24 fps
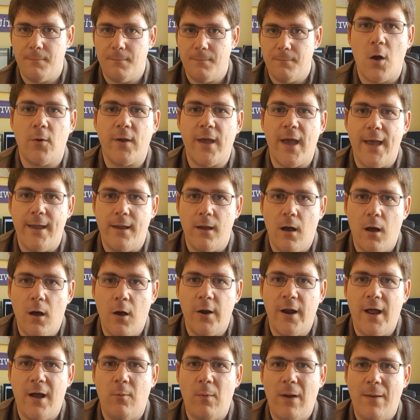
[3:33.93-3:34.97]
Okay,
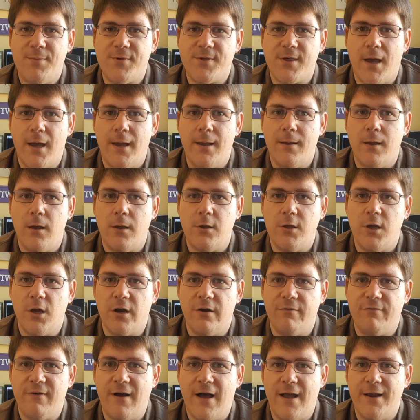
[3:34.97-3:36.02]
on our website, you're
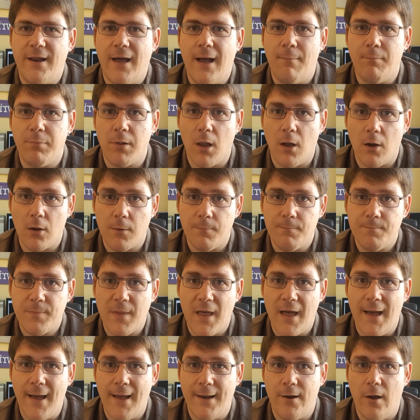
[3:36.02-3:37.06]
going to find our blog.
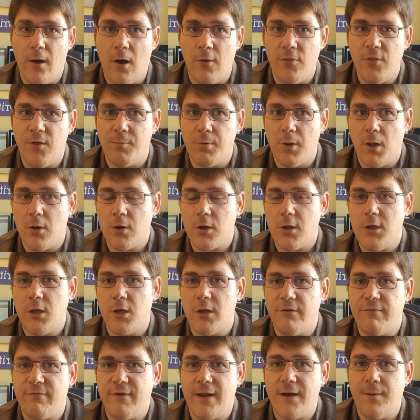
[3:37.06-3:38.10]
And on the blog, you're
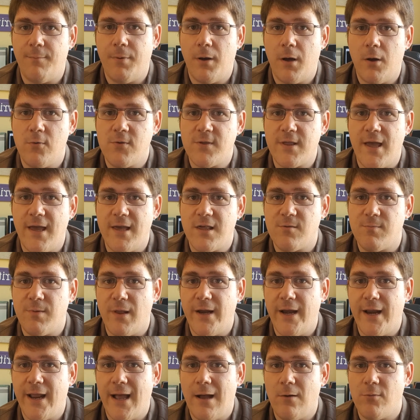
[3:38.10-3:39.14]
going to find a post
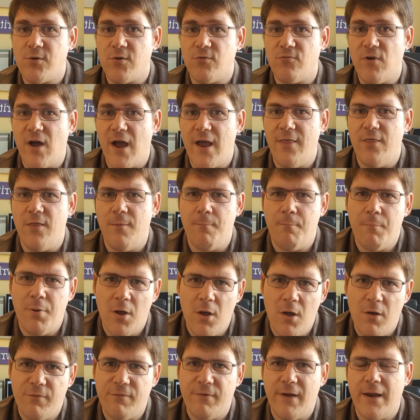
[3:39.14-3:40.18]
explaining how to write the
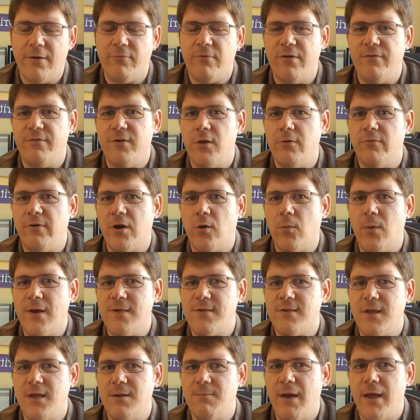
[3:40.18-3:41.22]
perfect review
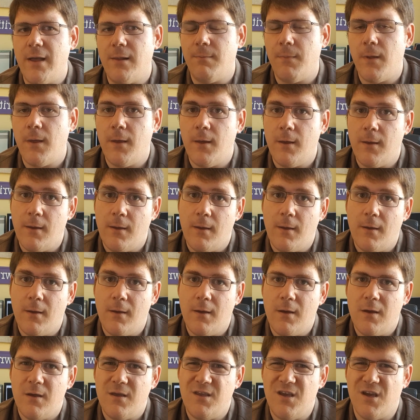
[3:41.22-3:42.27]
request email.
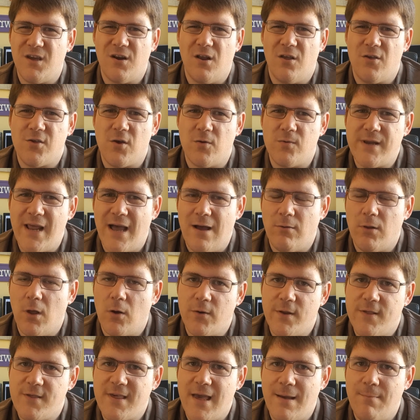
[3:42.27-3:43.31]
You can also
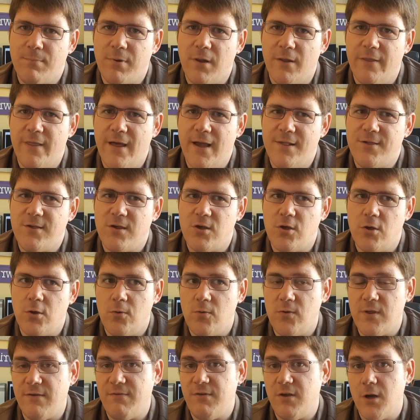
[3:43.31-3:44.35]
download a template there to
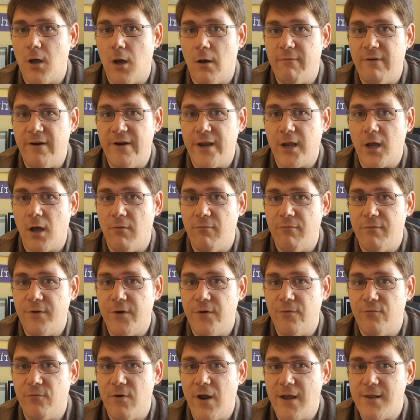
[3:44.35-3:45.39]
use if you're not a very
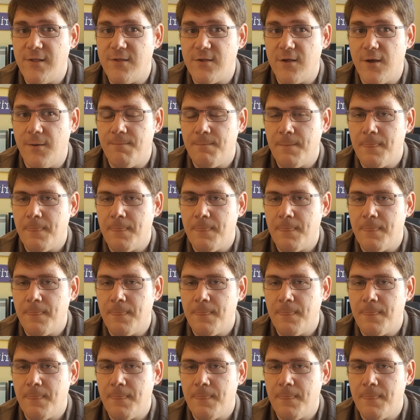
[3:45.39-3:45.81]
confident writer.